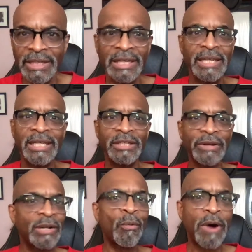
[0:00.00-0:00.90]
He tried
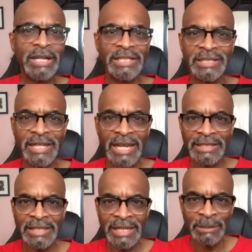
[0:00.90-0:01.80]
to wash his
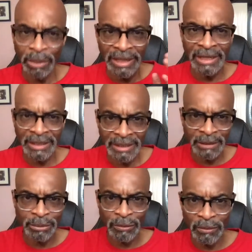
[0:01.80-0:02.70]
nasty ass blanket in the
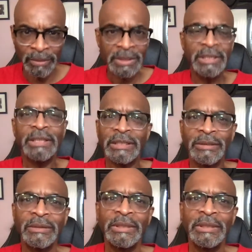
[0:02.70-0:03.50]
pool. So